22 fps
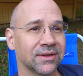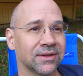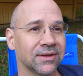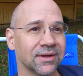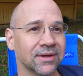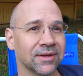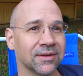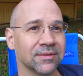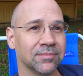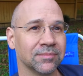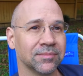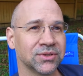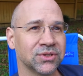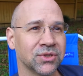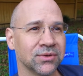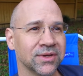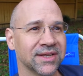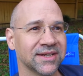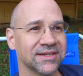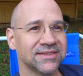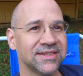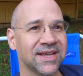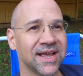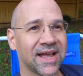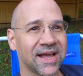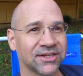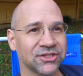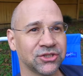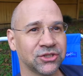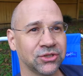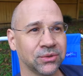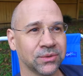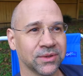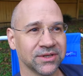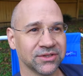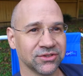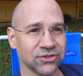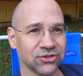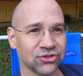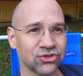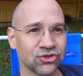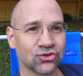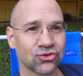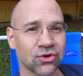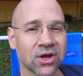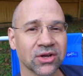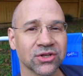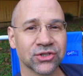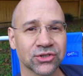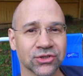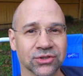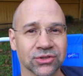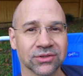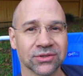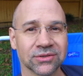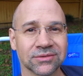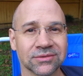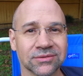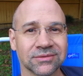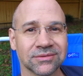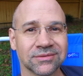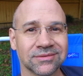But don't get attached to it as a structure